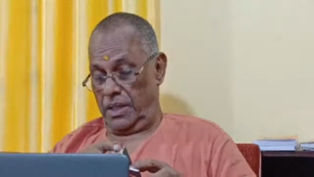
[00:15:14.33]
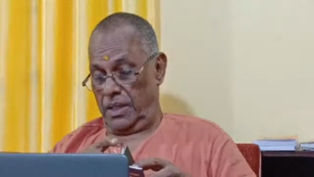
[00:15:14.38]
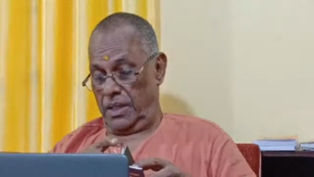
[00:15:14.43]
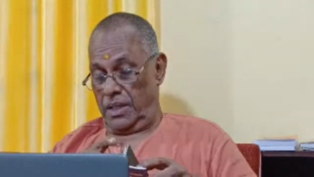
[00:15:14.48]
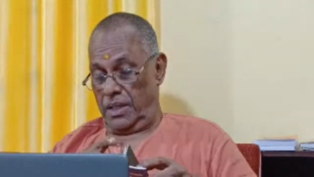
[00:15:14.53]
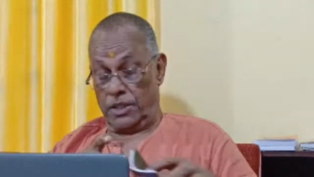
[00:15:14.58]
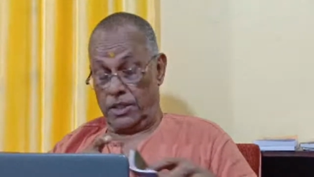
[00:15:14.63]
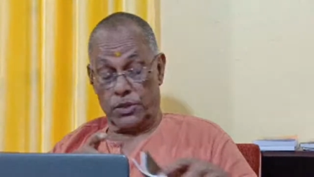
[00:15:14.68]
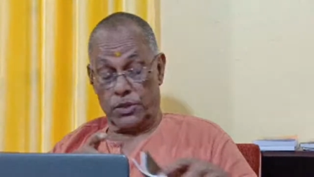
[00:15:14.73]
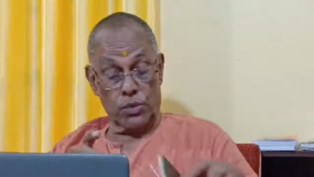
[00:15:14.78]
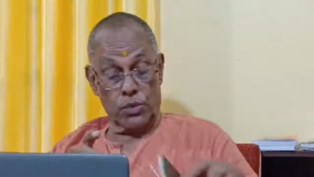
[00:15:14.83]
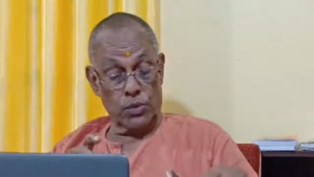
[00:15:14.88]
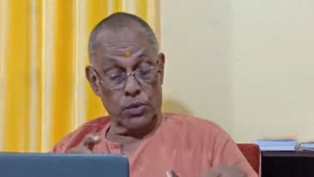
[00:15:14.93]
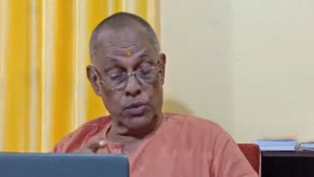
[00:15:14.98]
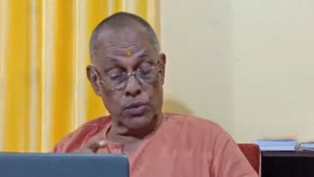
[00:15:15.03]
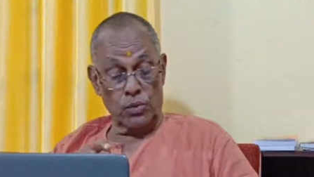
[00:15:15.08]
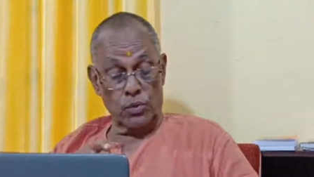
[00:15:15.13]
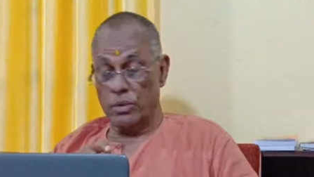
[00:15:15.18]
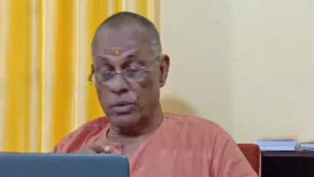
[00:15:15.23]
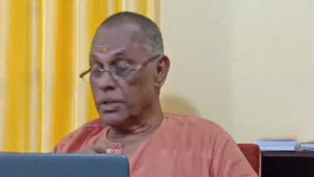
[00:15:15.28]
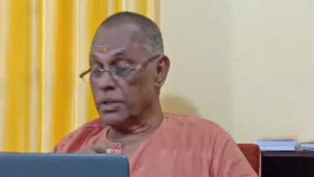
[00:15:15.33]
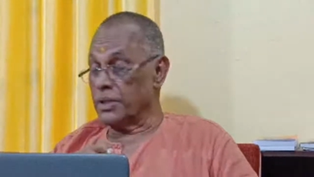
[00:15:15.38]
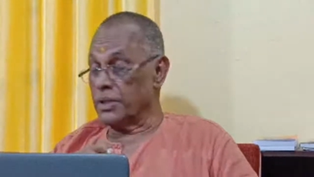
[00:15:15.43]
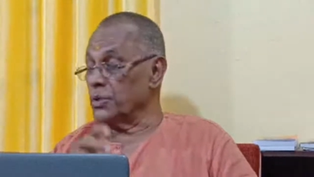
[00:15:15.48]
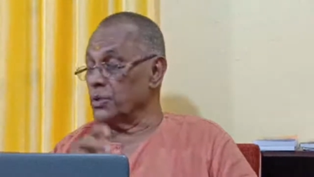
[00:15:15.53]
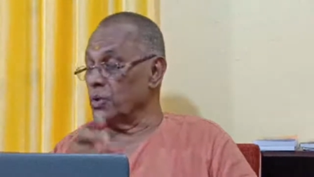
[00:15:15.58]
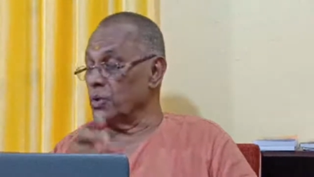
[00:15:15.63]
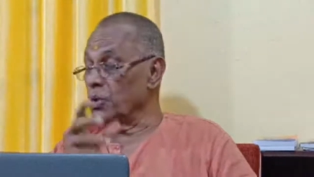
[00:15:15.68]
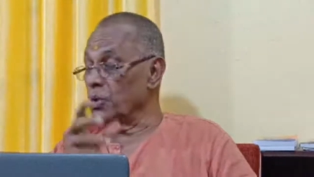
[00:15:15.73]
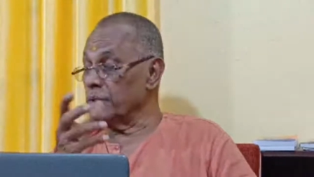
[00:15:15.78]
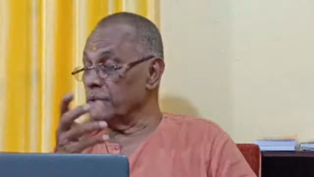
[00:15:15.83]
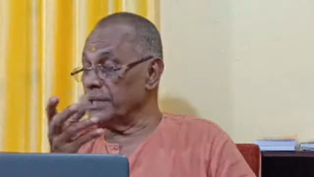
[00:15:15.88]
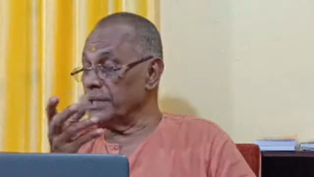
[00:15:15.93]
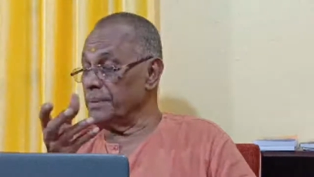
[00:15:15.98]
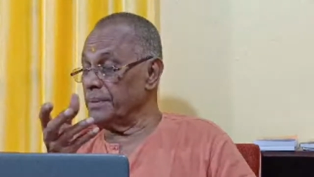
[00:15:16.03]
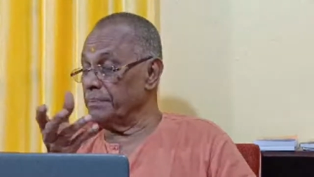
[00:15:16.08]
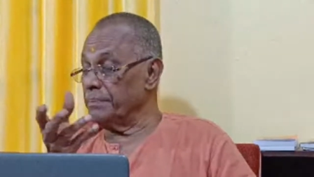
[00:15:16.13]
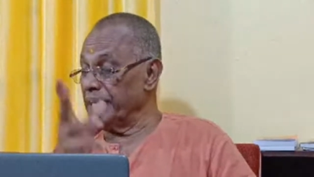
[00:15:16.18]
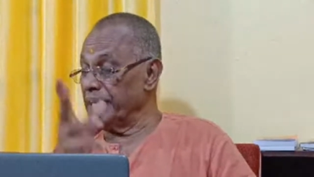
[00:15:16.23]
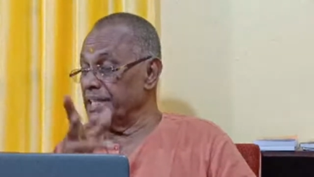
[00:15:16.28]
to know the
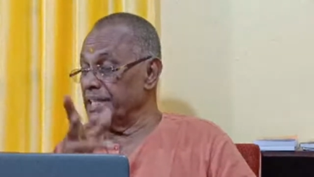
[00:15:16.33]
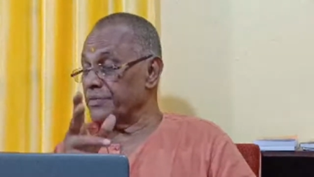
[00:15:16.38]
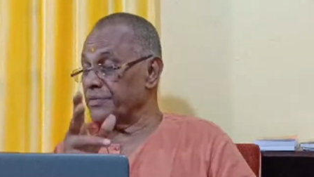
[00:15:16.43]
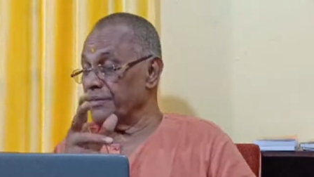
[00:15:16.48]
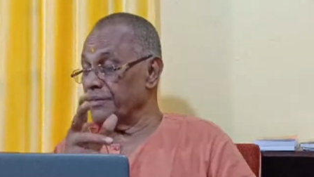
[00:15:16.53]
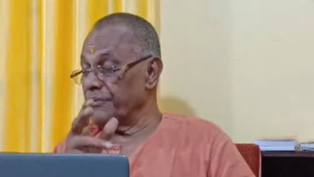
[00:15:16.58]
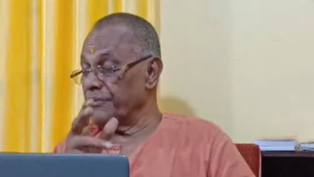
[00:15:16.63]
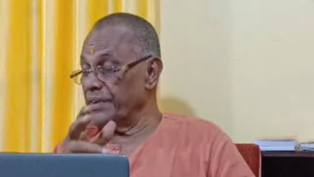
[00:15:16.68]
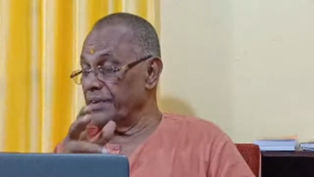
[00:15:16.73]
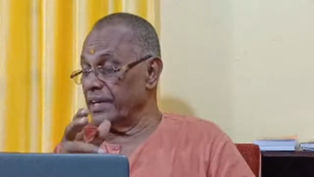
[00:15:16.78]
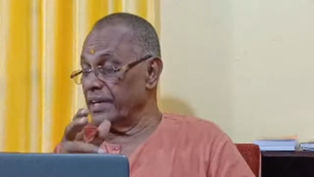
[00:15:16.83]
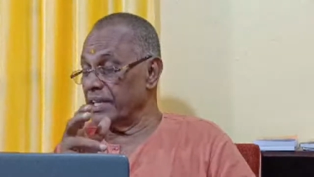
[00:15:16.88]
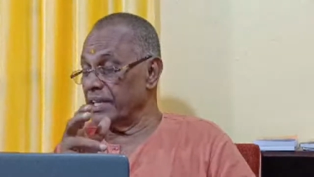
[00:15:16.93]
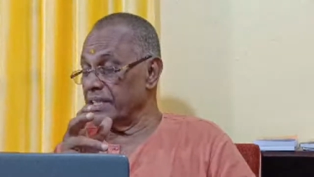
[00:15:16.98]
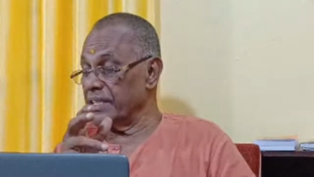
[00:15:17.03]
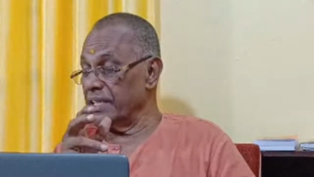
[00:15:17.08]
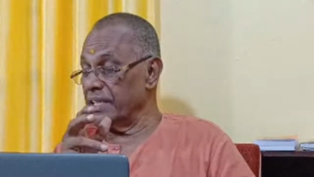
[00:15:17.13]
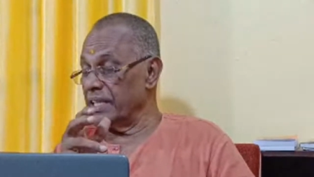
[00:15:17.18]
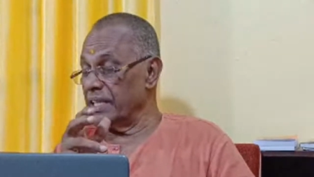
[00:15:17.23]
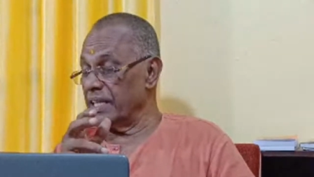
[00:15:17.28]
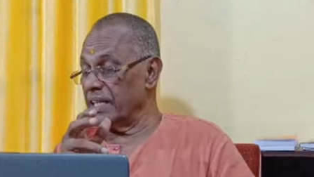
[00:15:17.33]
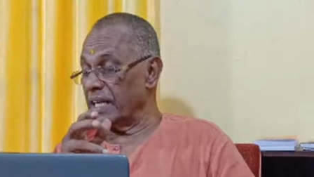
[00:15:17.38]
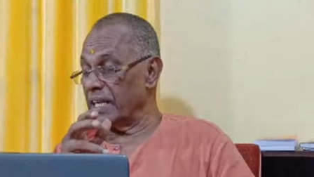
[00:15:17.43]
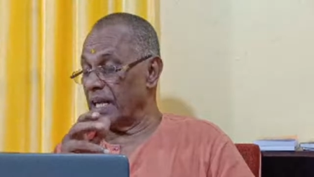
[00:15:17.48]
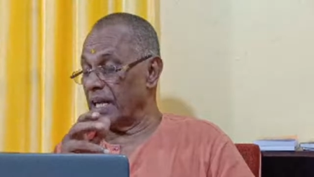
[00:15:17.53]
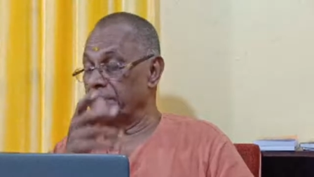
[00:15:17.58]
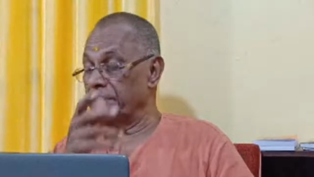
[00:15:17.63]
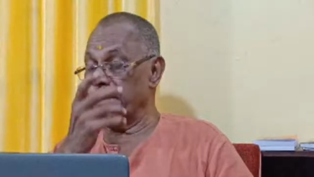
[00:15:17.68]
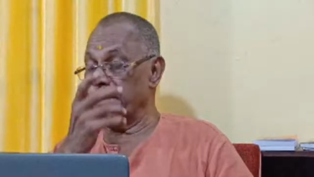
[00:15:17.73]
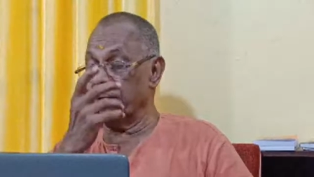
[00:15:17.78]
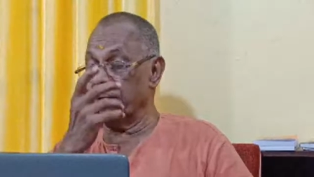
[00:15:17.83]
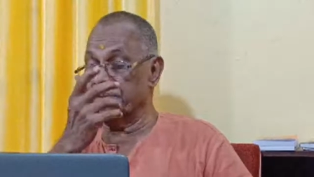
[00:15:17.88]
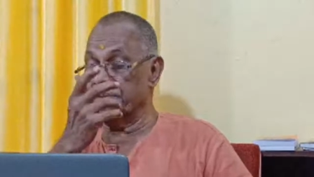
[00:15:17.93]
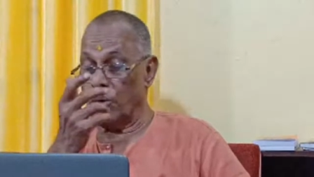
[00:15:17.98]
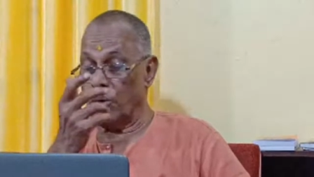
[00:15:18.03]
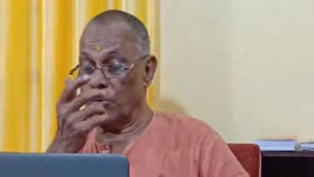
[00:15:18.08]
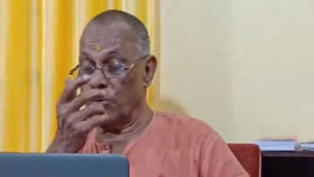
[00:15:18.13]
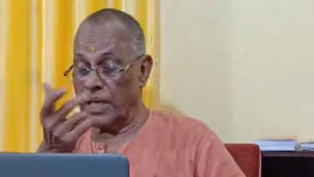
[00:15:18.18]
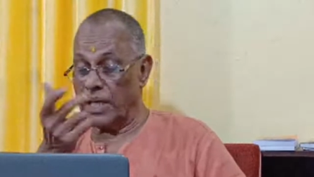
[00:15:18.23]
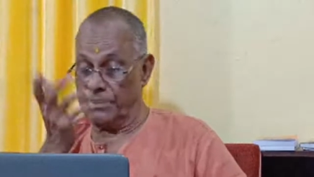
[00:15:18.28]
base from where the Ram Nam
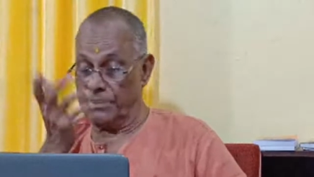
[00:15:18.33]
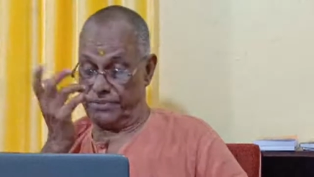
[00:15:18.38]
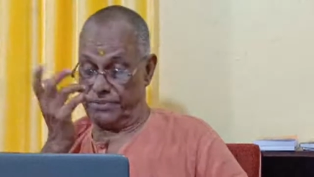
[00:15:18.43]
sound comes.